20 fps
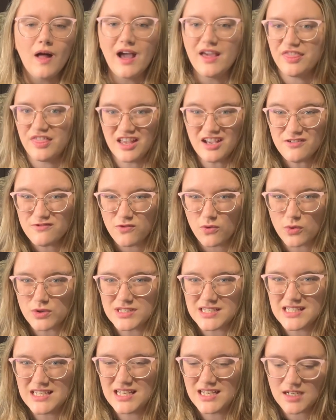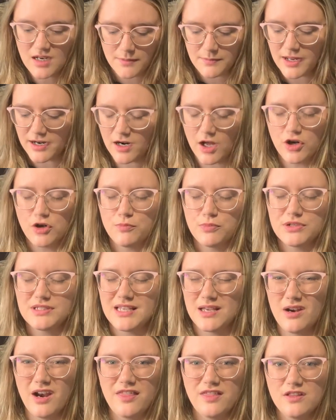I think 14, I'm not
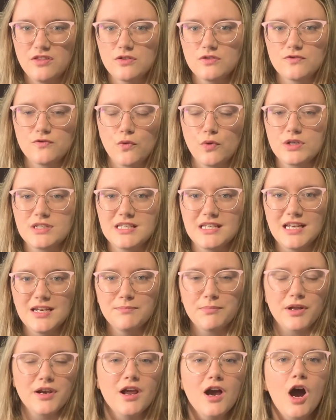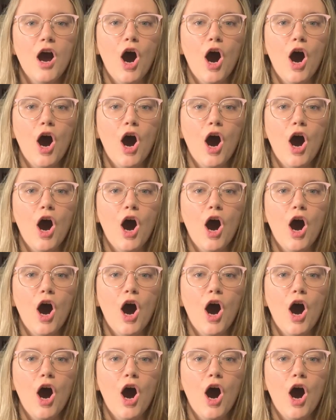100%, I think there's 14, but